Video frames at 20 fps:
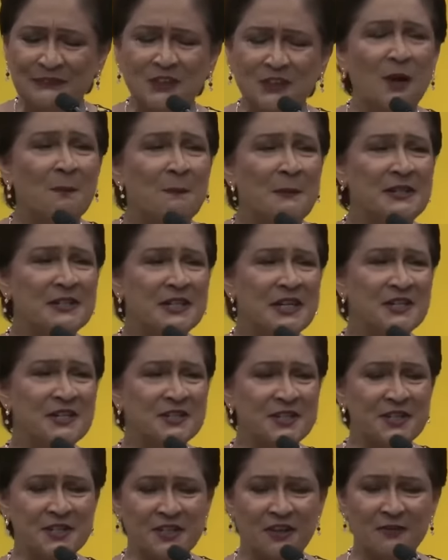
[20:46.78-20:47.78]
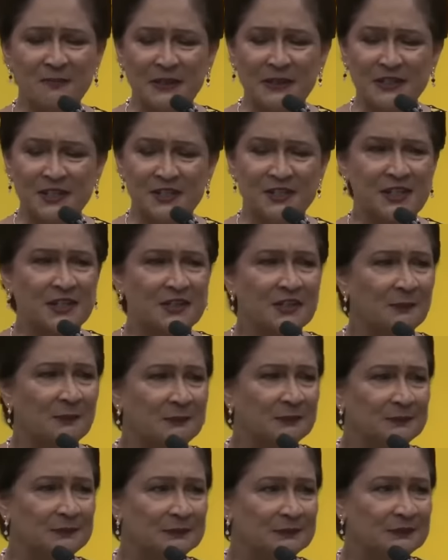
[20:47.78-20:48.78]
committees this government has set up.
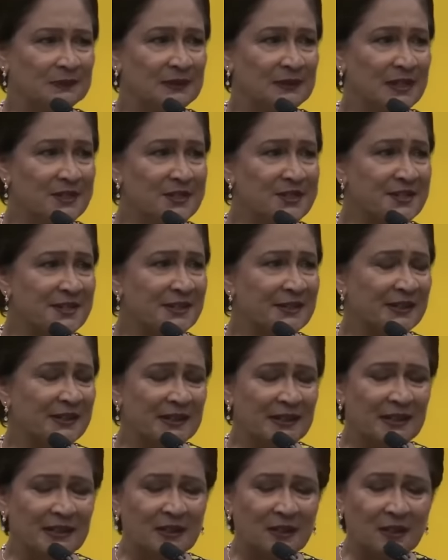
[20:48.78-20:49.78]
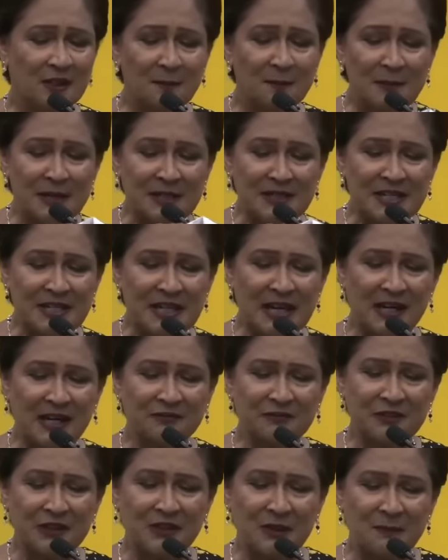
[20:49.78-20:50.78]
Yes? Committee
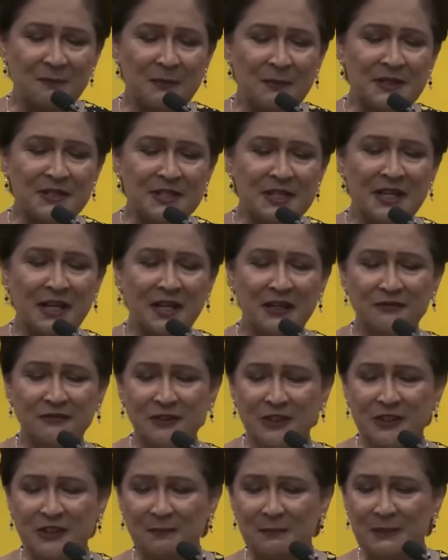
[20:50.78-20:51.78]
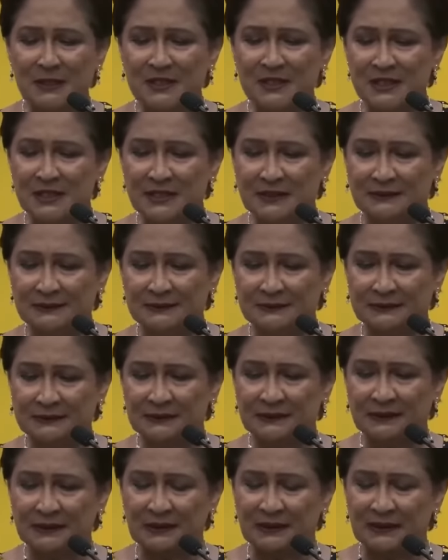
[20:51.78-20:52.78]
after committee after committee.
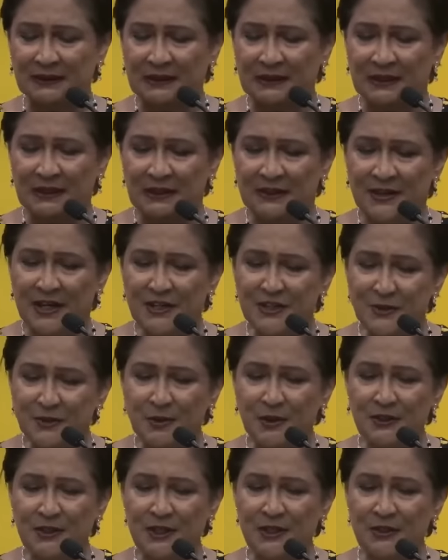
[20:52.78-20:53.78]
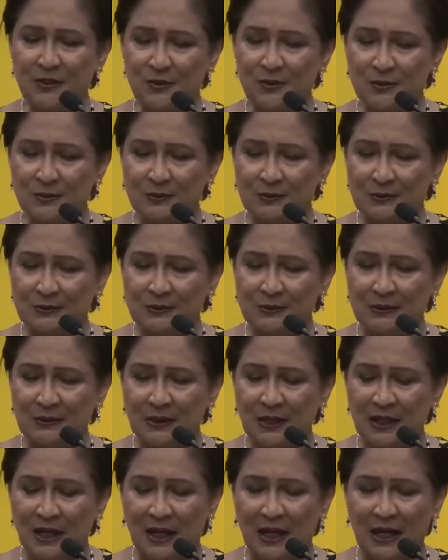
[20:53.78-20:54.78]
That's what they do.
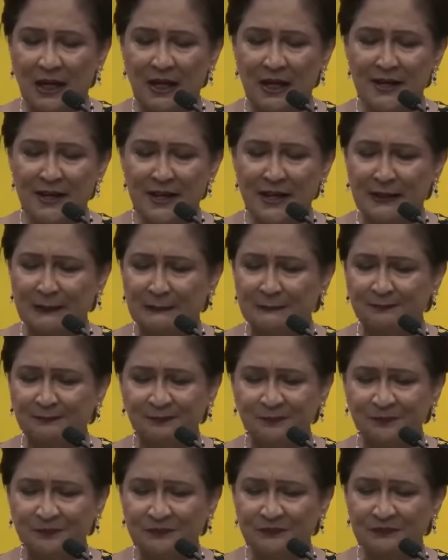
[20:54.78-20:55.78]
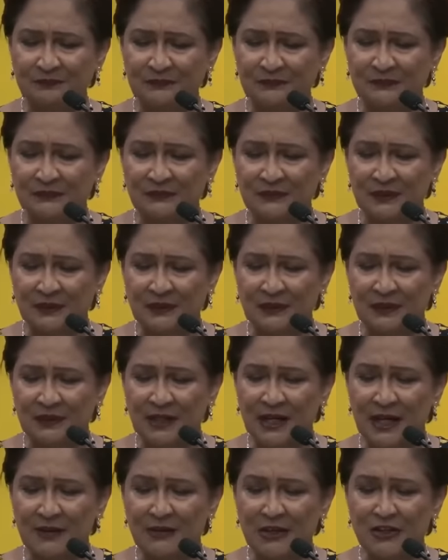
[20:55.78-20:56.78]
And
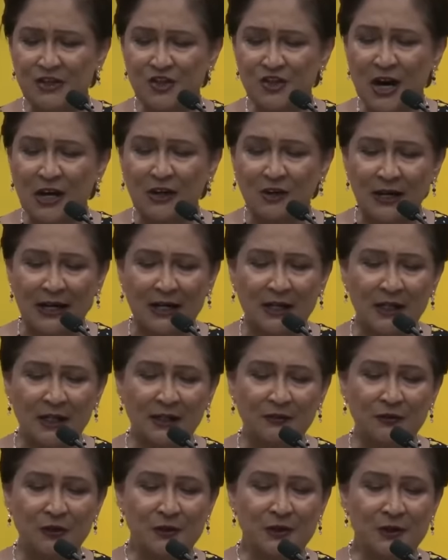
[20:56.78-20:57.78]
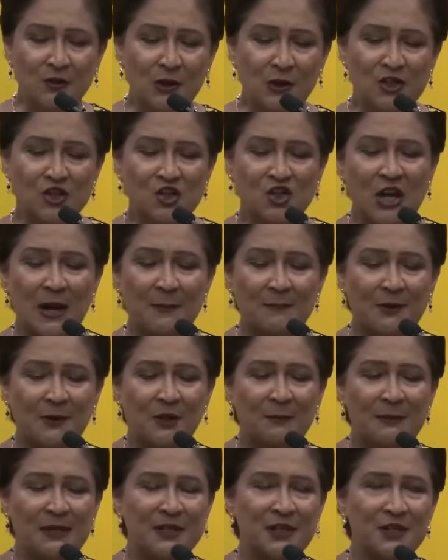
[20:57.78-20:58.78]
they have a track record of what they call sham
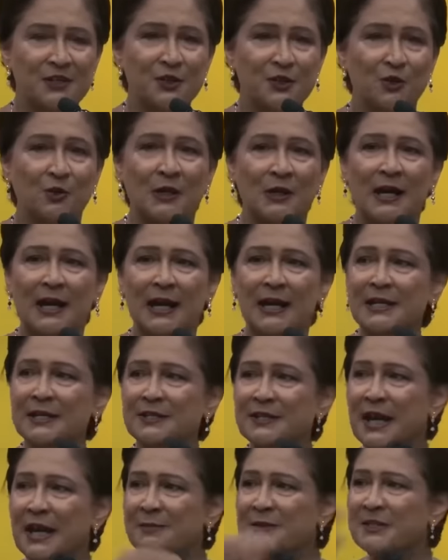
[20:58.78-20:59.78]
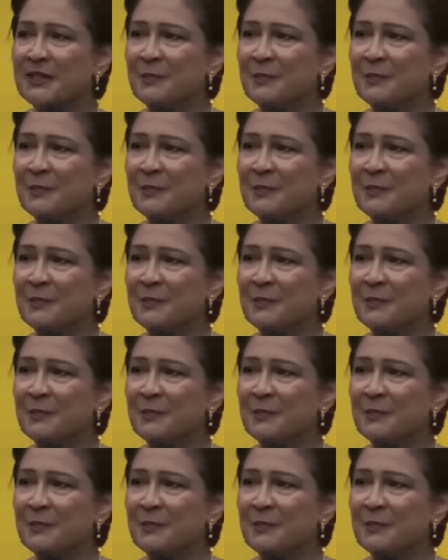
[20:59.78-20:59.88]
committees. So anytime